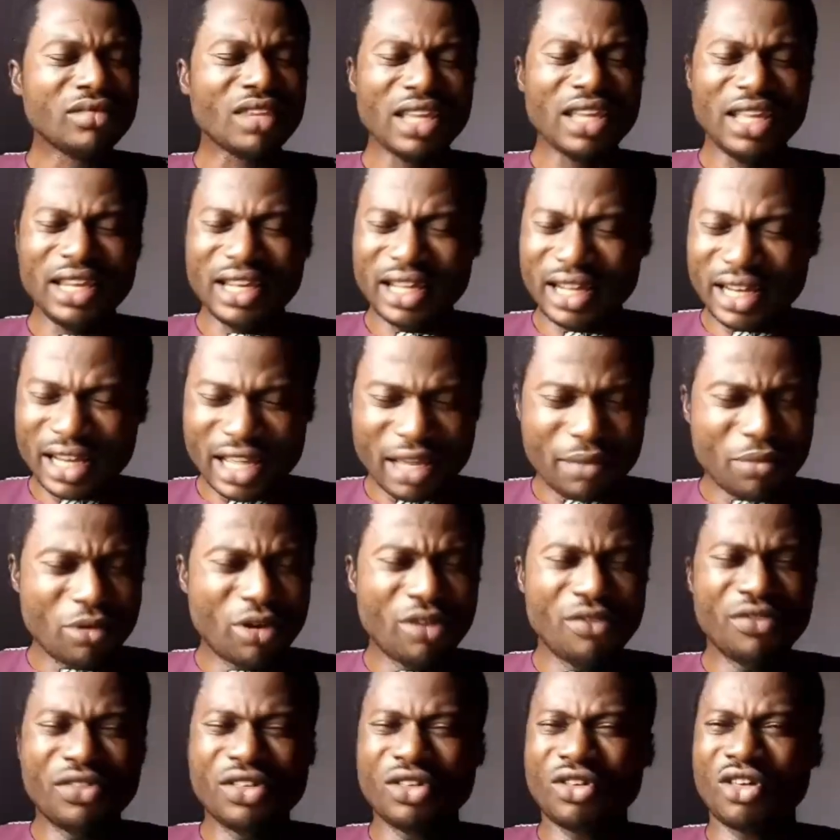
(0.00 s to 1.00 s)
In the name
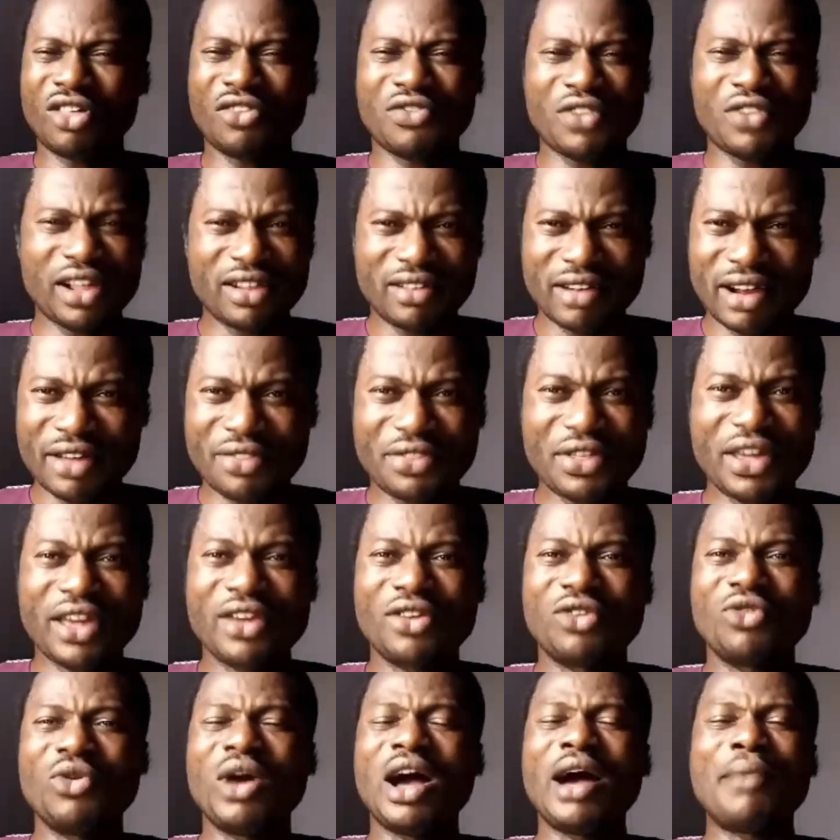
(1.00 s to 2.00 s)
of Jesus, Father, I
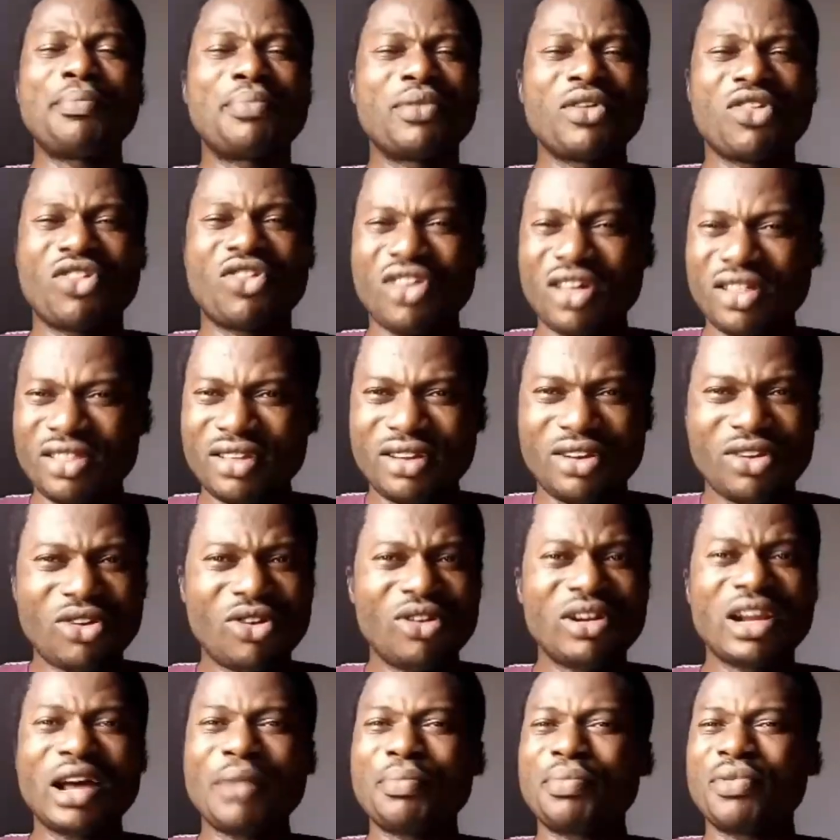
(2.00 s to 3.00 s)
thank you. Appreciate the
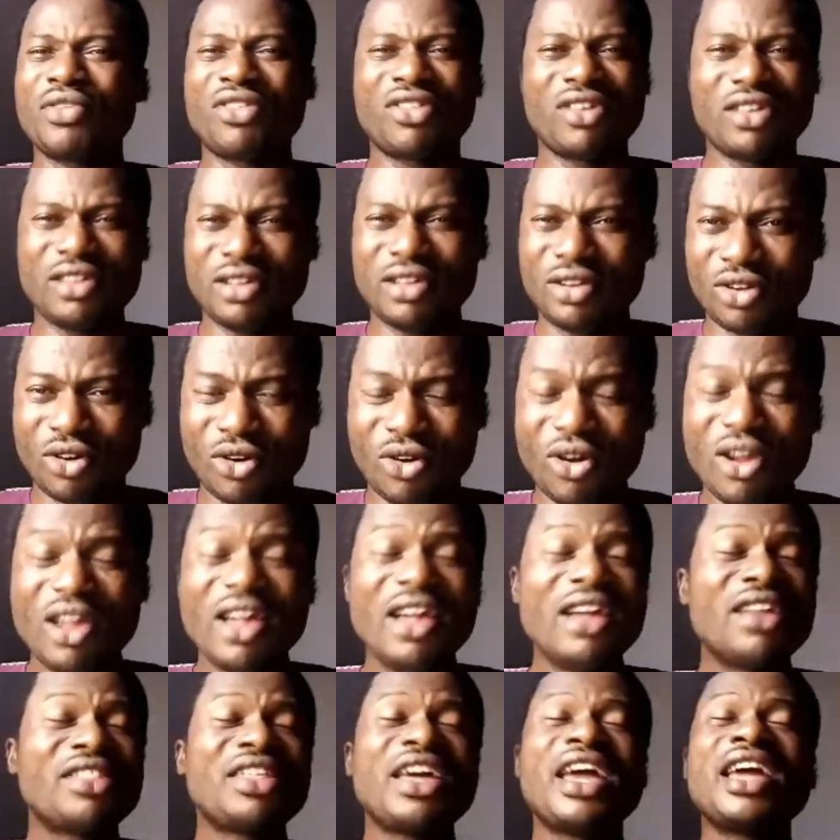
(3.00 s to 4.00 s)
Lord. Appreciate the Lord.
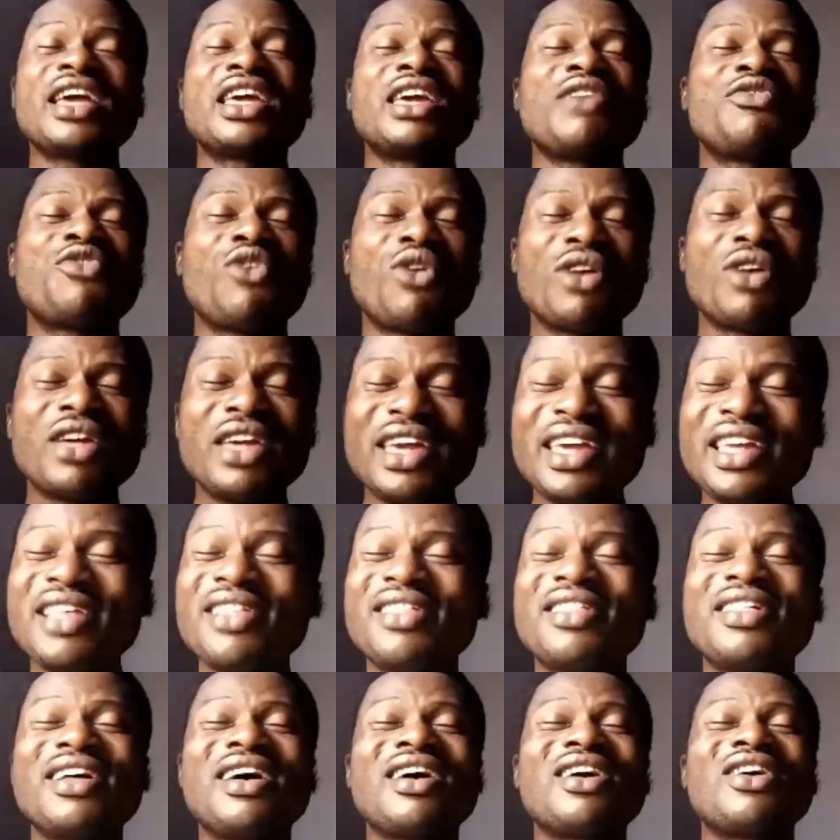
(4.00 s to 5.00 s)
Thank you, for He
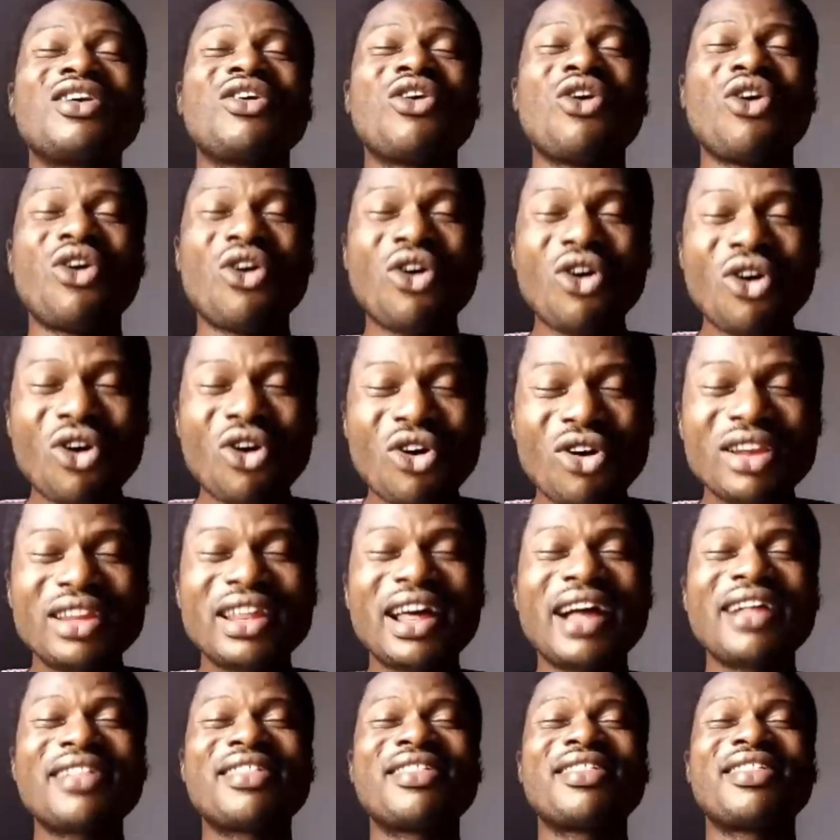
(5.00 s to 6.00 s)
is the God
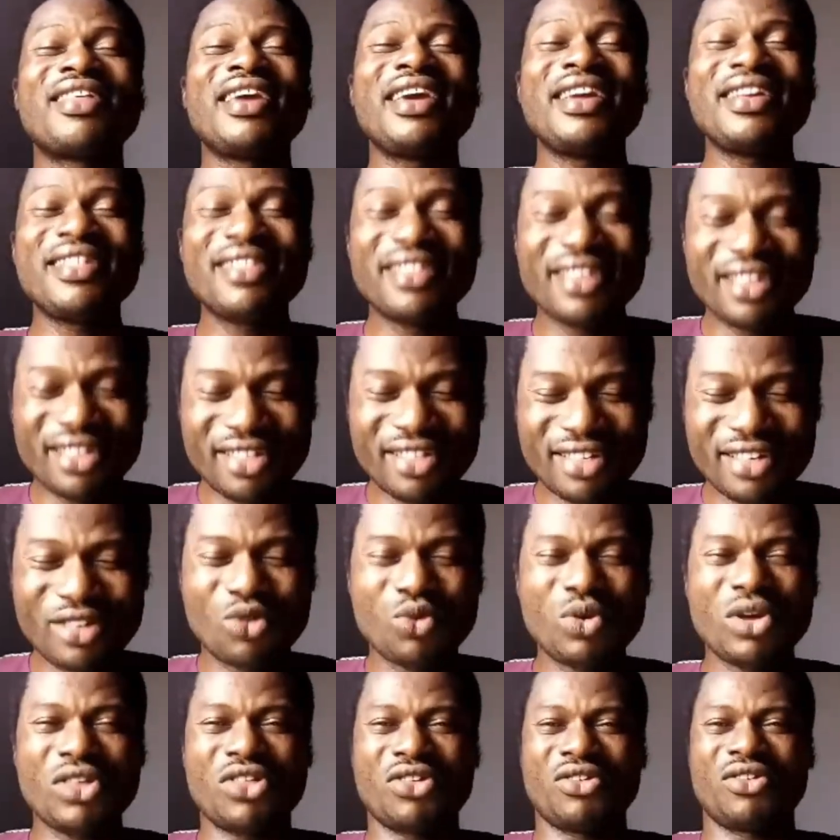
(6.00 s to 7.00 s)
that changes
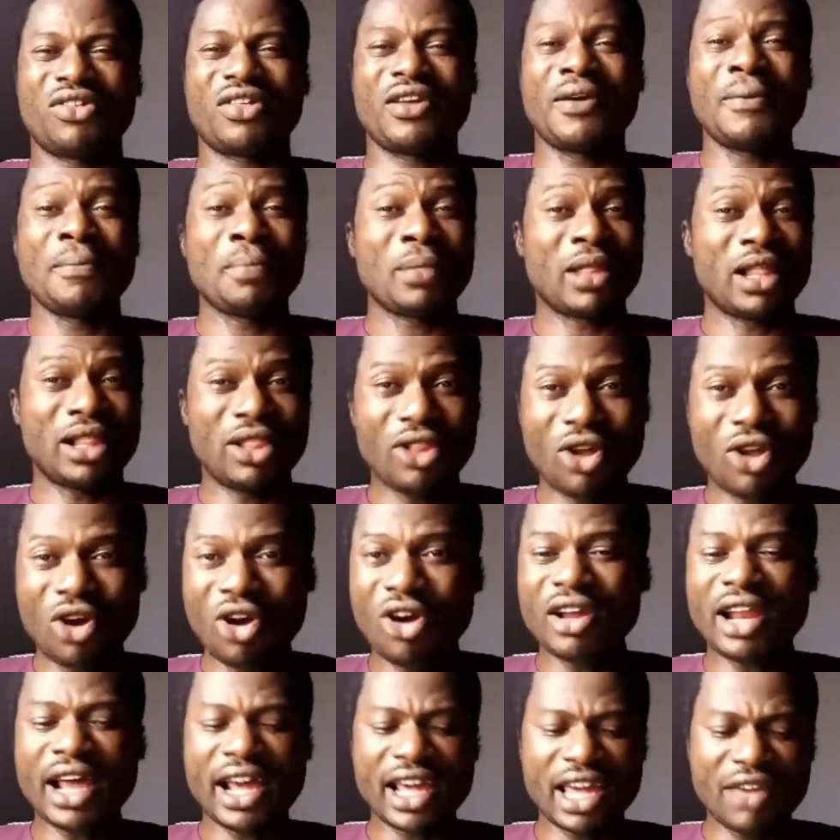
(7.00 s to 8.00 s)
situations.
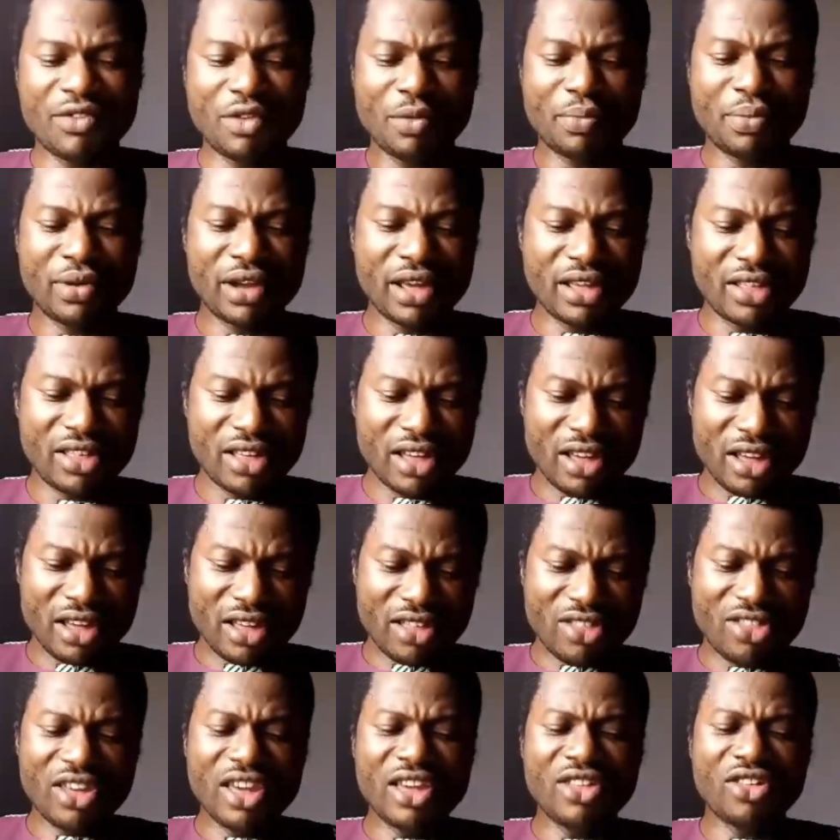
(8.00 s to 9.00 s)
Lord, I give you praise.
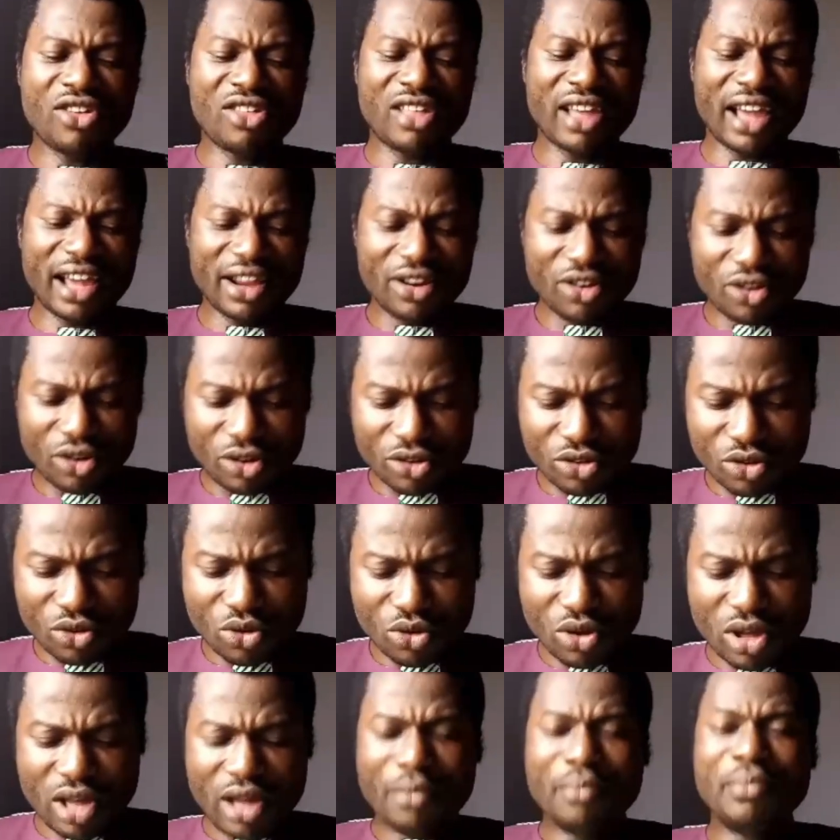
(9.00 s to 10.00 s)
Jesus, I adore
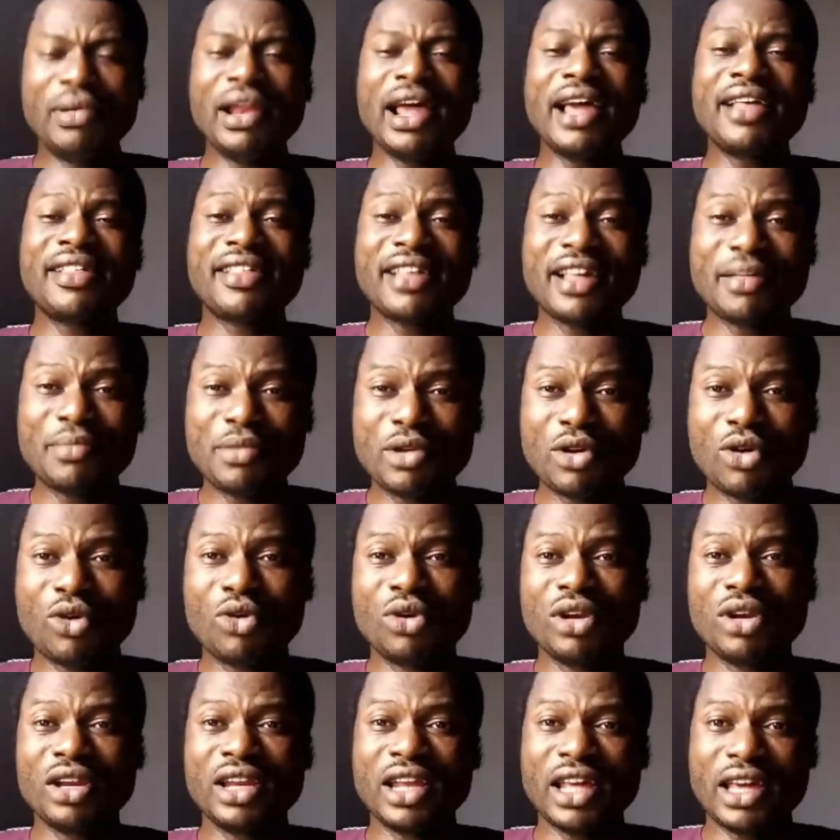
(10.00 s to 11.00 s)
you. Blessed be your
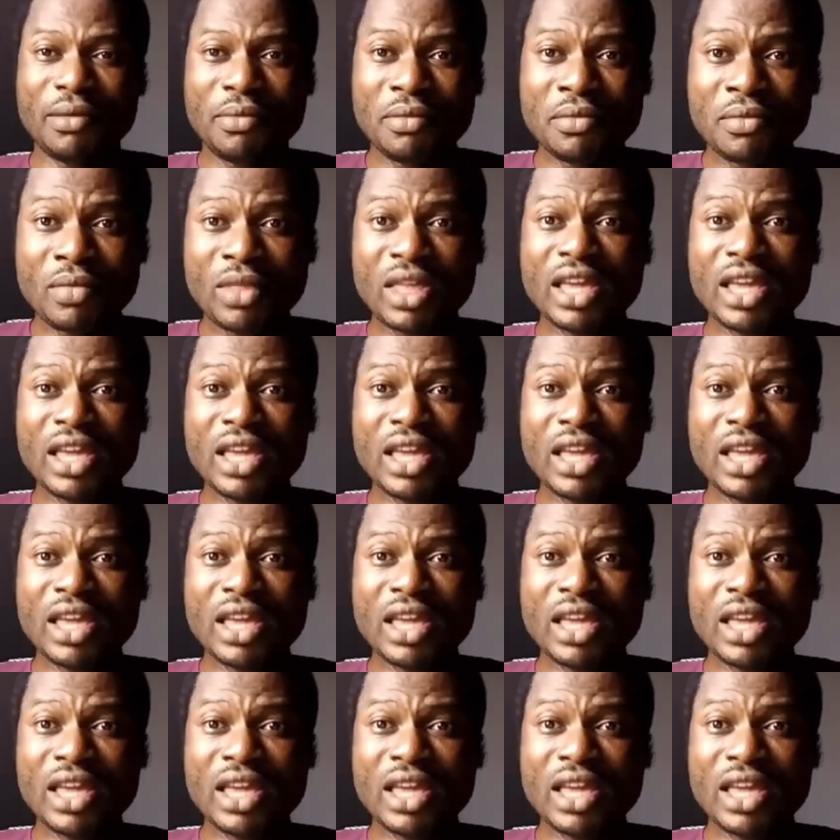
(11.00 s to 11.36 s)
holy name.